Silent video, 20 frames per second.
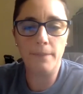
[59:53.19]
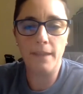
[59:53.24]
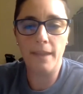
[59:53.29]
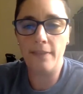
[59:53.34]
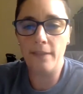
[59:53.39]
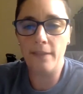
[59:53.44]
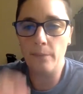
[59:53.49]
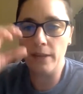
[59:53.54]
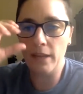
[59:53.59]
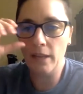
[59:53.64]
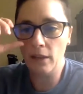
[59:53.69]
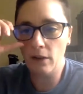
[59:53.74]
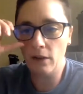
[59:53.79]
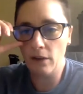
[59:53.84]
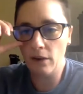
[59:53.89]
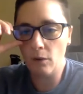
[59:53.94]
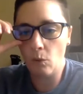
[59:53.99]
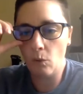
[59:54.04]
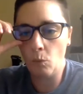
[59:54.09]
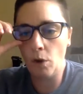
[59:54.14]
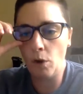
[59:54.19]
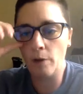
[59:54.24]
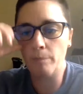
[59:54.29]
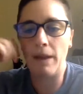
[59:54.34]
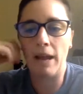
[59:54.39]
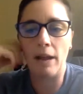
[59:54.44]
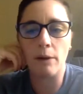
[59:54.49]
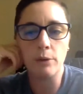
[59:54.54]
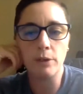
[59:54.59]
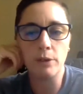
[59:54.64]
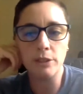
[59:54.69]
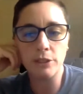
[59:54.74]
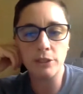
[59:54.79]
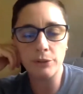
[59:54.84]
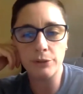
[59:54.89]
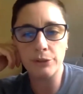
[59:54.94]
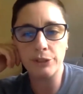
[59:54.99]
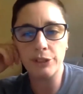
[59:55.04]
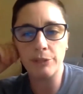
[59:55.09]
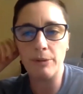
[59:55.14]
and then we can work backwards
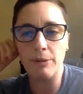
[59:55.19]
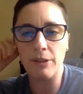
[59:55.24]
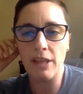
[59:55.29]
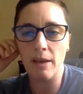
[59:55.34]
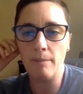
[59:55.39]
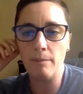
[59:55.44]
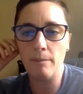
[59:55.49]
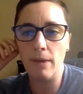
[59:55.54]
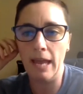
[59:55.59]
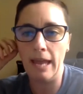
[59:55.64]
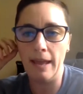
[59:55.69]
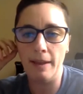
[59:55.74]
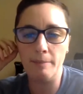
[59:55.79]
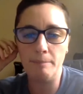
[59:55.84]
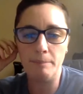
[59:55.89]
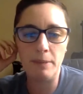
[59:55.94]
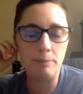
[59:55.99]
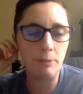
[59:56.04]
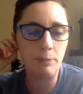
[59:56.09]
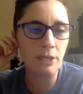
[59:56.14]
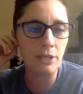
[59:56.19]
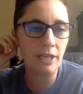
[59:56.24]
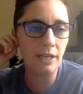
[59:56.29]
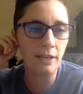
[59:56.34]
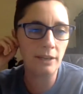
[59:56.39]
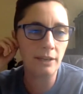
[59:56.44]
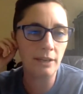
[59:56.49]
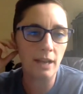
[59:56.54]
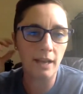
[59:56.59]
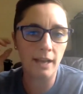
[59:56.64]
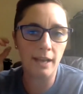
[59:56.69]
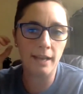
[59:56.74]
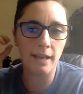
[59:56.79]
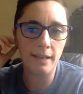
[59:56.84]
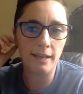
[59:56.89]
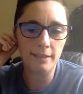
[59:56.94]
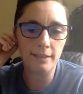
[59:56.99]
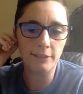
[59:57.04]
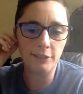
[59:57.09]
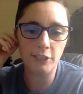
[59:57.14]
through some of them, and people can uh,